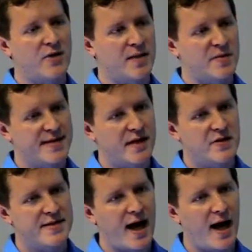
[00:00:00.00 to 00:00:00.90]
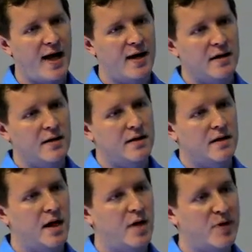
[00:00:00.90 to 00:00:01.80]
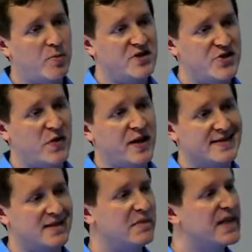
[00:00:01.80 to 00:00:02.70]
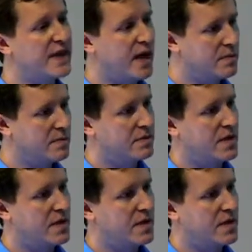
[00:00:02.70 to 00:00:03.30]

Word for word: you keep the standards high, uh, people do things to meet them.